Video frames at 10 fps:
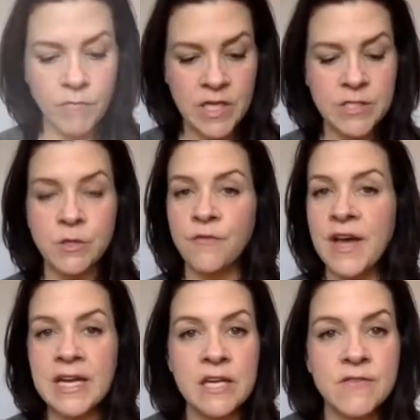And so if
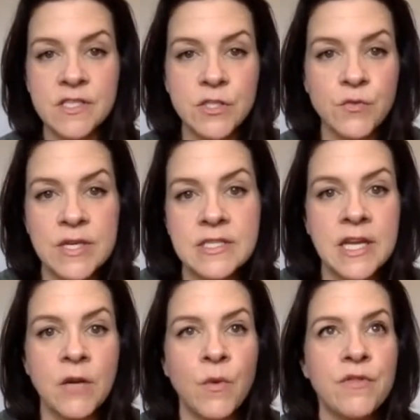any of this has
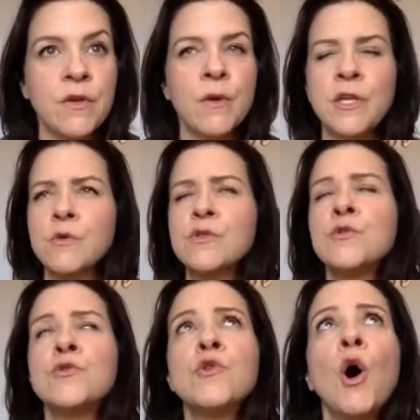resonated with you and you're
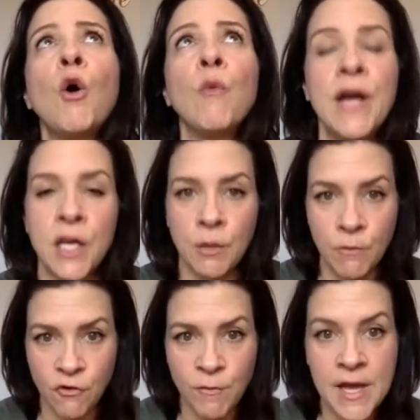so ready to
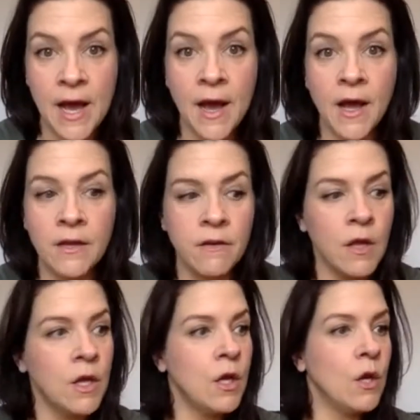move beyond
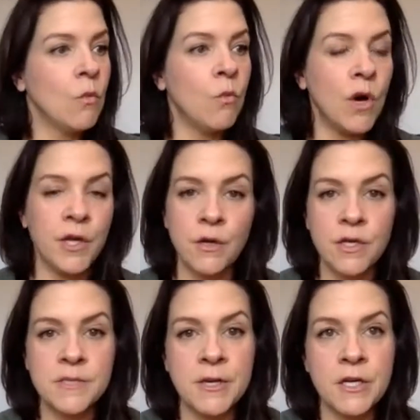what you're
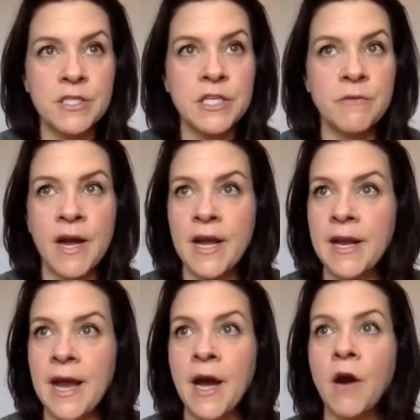experiencing right
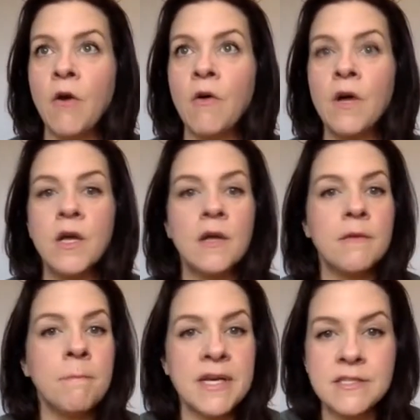now,
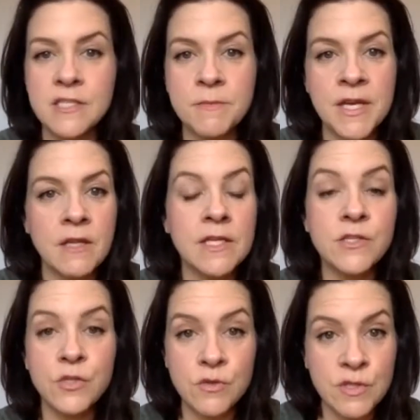message me. Let's
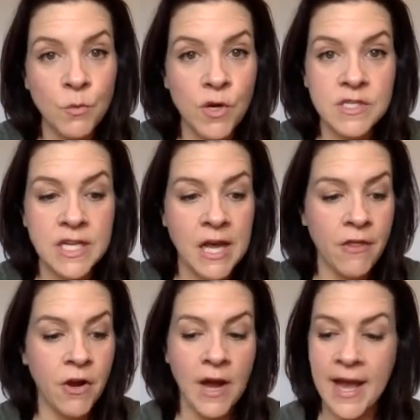do some work
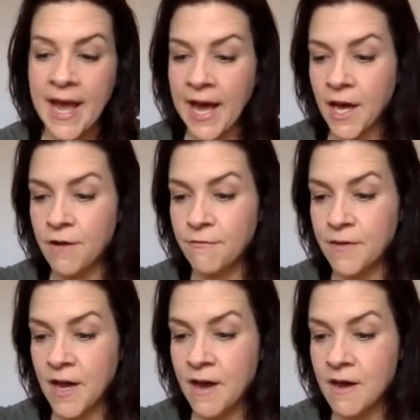together. I have
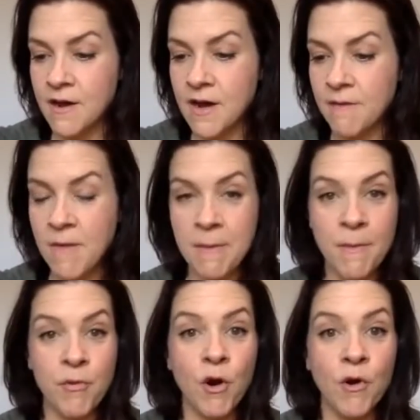a
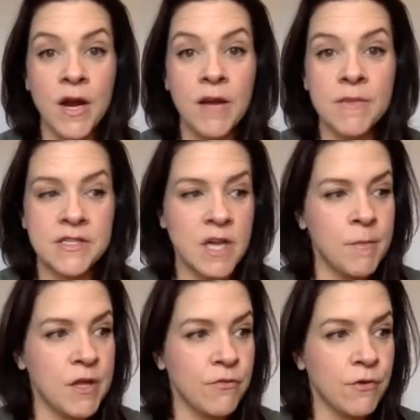program that's
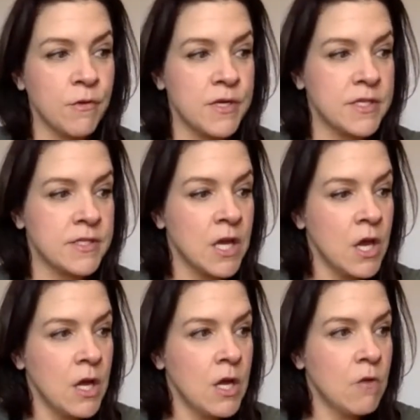coming through. Is
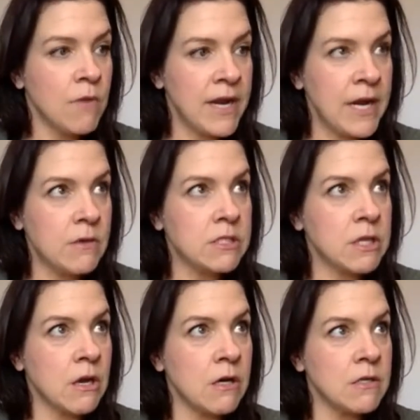right now it's
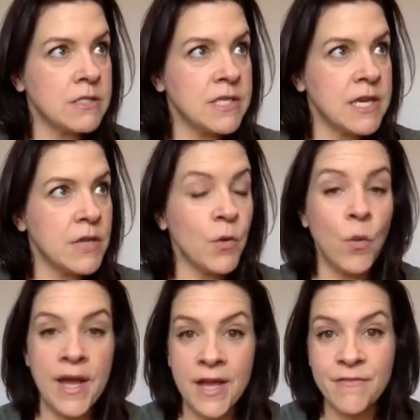called the
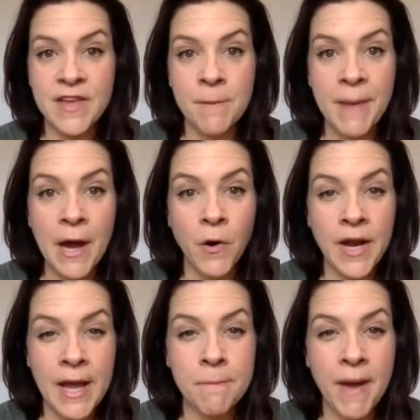Way of the Empowered
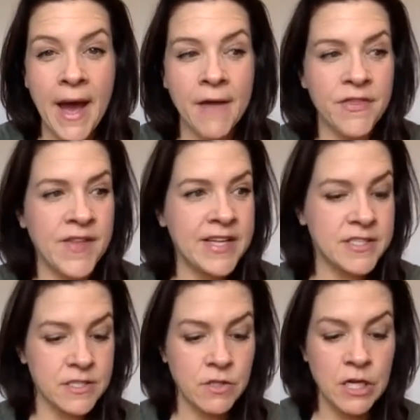Empath, and
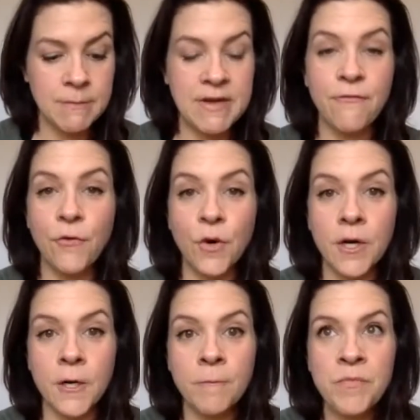that's going to be
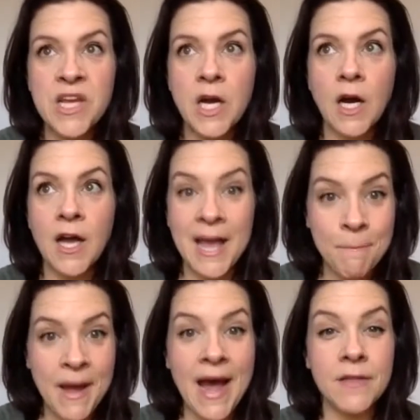for
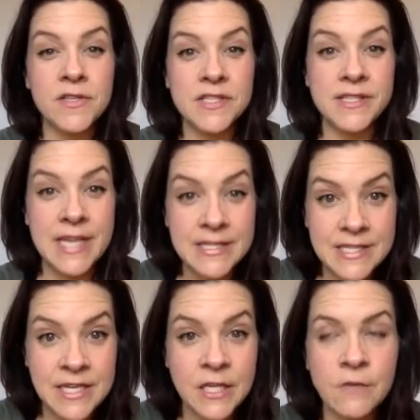empath
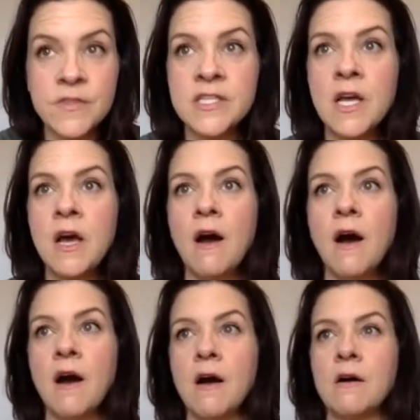sensitives,
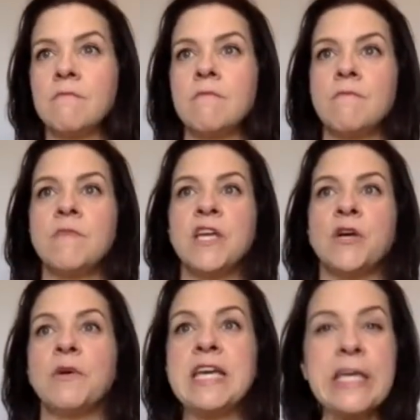you
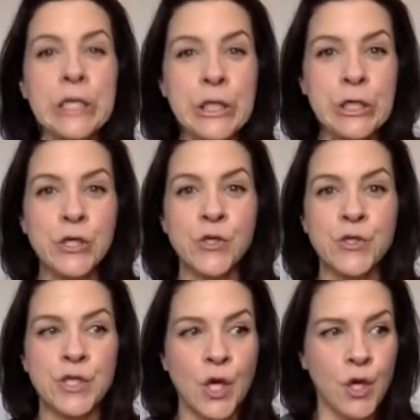know,
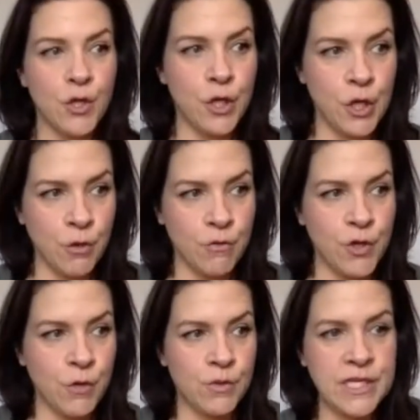healers, you know,
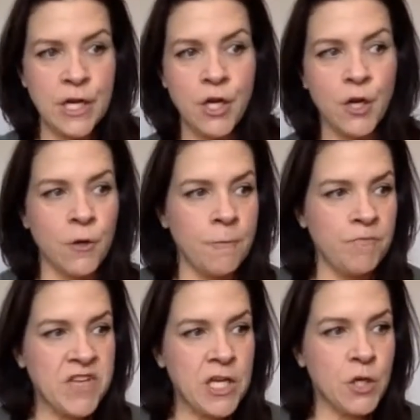those that are,
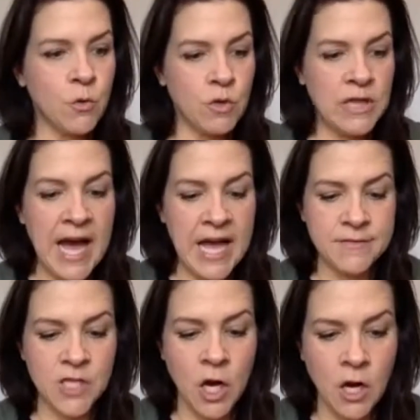you know,
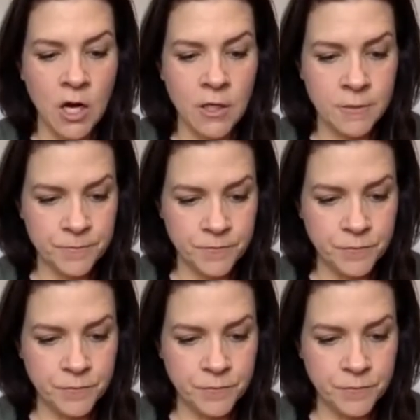lives are,